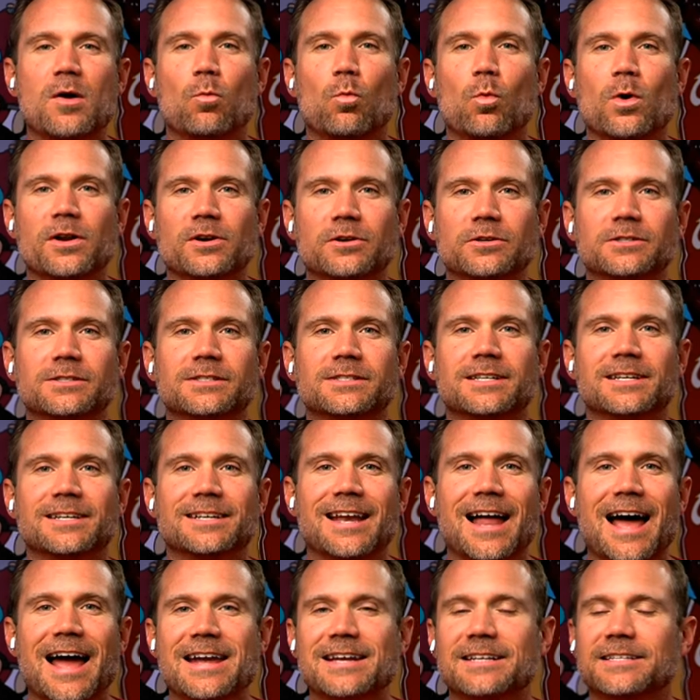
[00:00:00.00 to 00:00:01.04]
winners
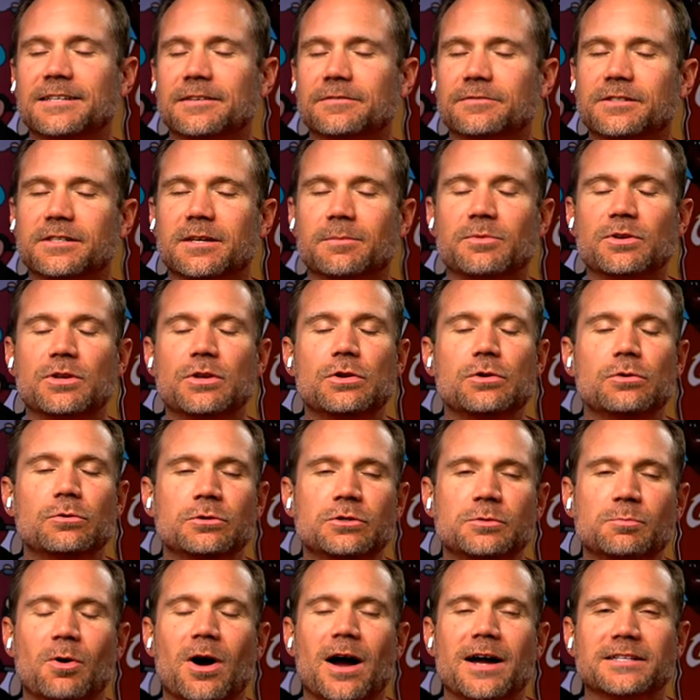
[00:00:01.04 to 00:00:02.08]
tonight of some
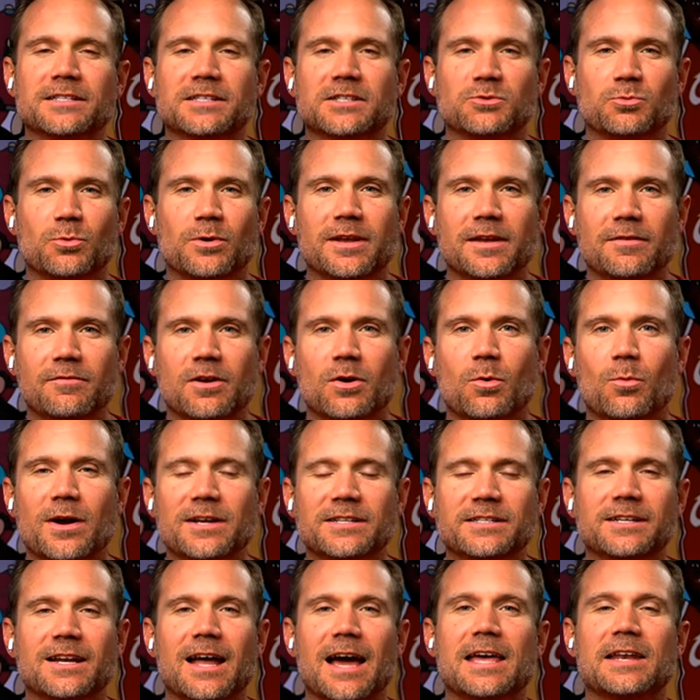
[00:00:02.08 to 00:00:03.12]
huge prizes we're giving away
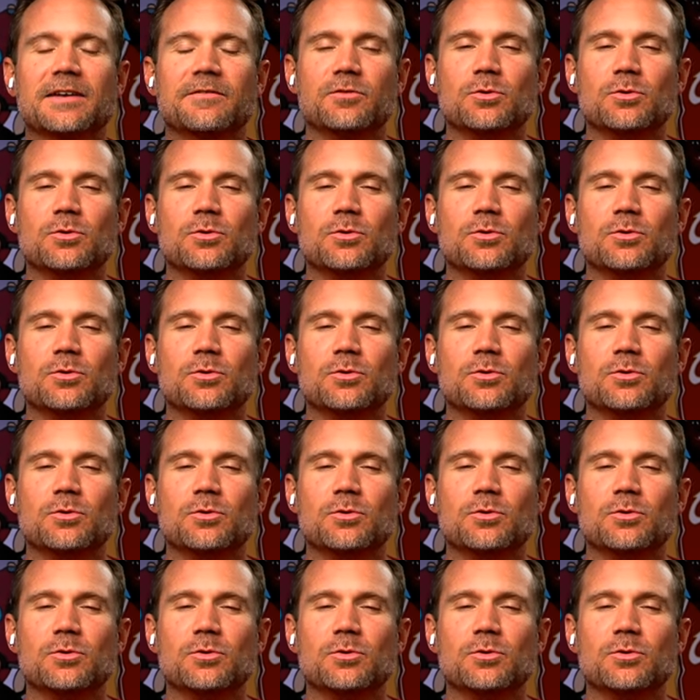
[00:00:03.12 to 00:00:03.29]
tonight.